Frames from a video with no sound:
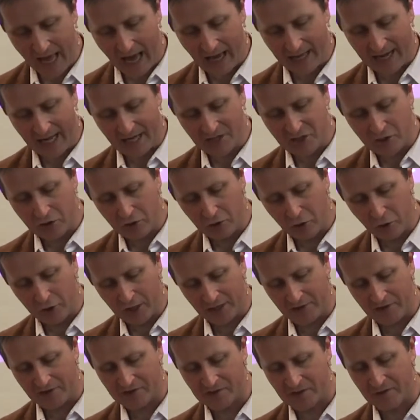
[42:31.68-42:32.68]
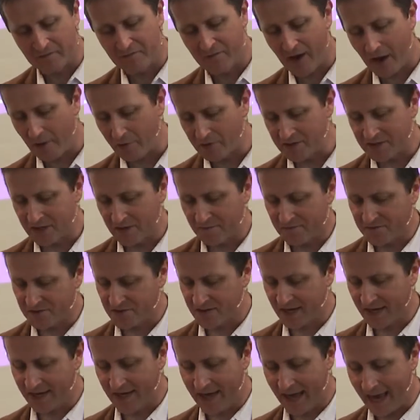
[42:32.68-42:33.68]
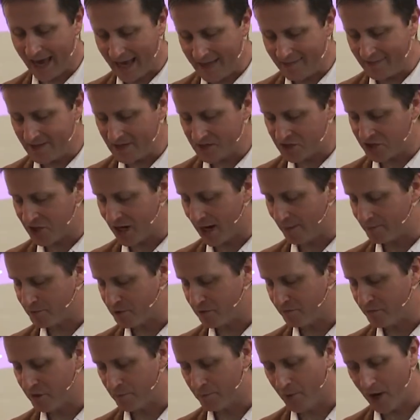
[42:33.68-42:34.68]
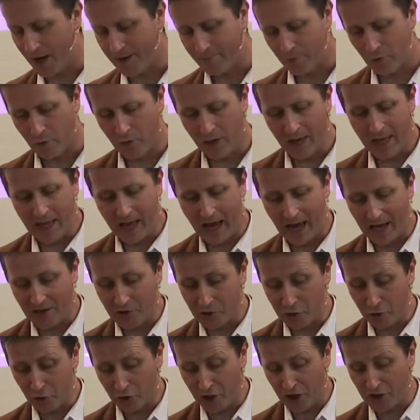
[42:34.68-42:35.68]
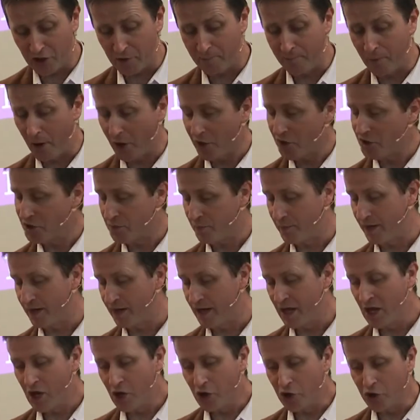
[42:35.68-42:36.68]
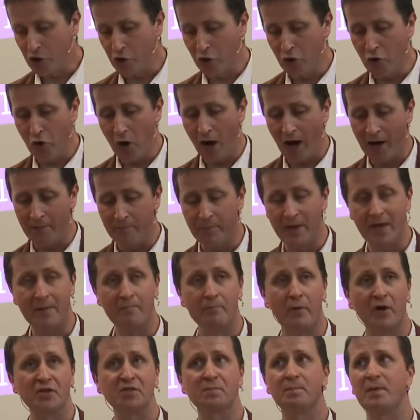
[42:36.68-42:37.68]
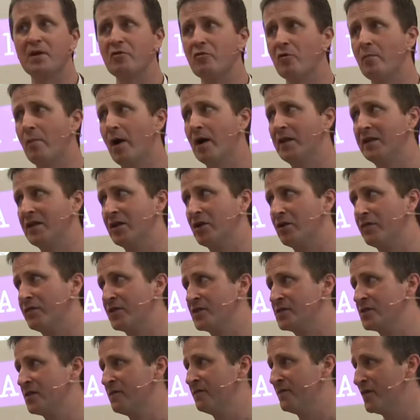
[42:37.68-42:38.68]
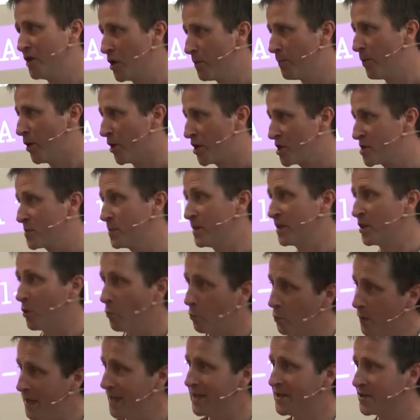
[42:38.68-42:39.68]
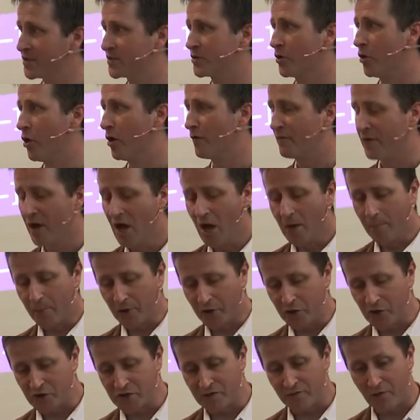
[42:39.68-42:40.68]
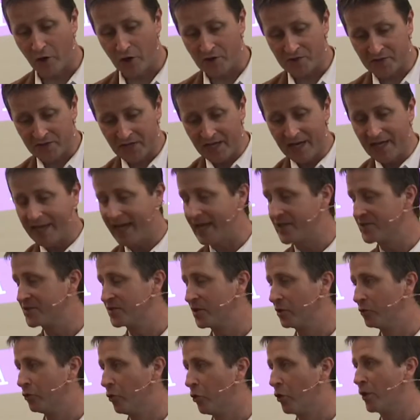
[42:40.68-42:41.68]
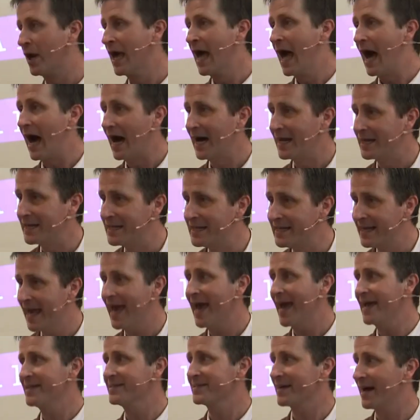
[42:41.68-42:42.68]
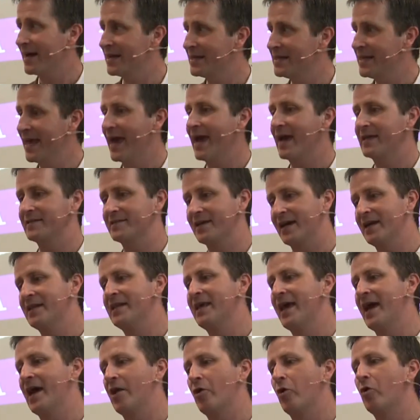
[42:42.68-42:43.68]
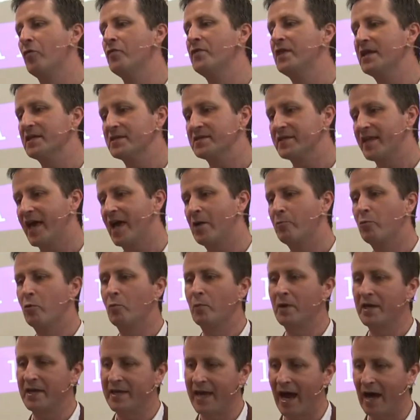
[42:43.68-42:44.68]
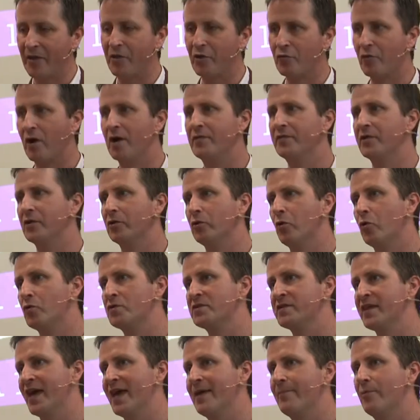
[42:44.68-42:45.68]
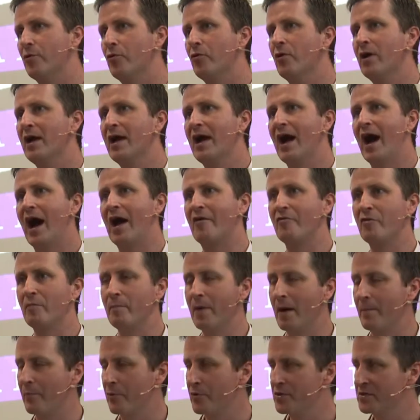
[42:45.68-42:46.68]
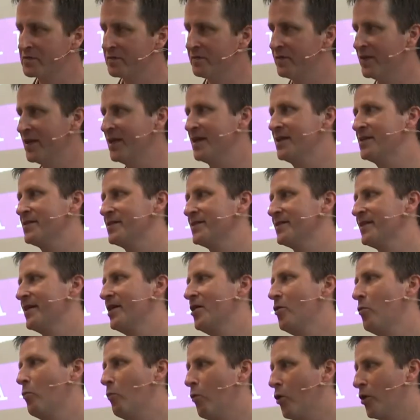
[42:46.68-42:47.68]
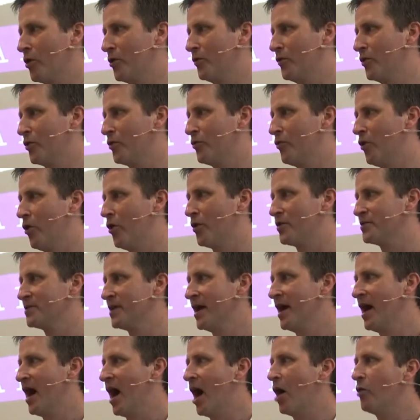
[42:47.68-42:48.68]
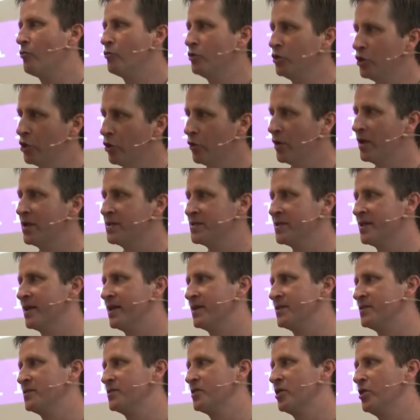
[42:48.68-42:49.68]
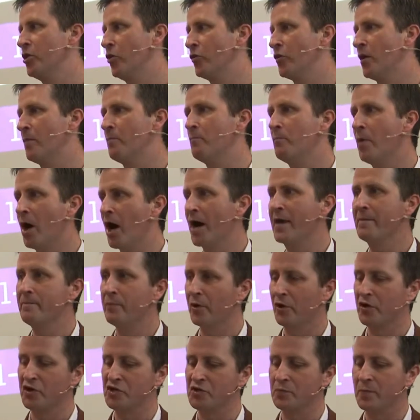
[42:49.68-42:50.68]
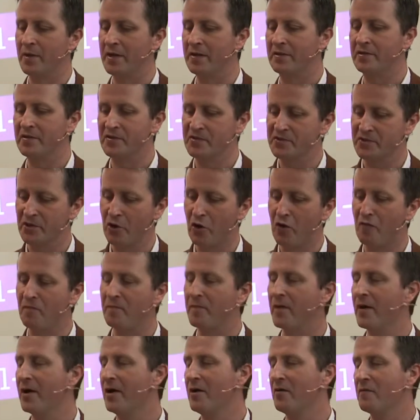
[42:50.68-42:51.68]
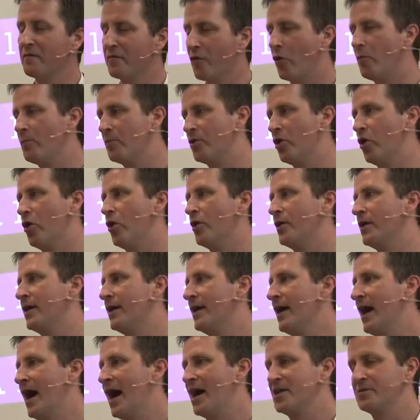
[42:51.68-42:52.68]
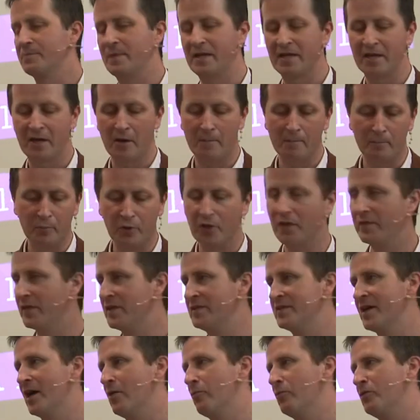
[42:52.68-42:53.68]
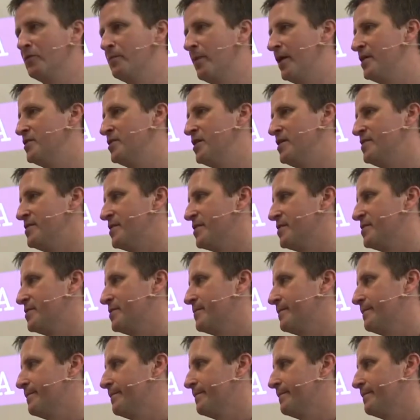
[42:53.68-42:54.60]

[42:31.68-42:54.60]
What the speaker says: And as you look at the severity of sin in this chapter of the Bible, and you look at the punishment, you and me must be reminded of the severe punishment that we deserve because of our sin against the Lord. And yet, and yet, and yet, on this day when we gather around the Lord's table and remember his finished work on the cross, how good it is to know that my punishment deserved from God has been completely dealt with by Jesus.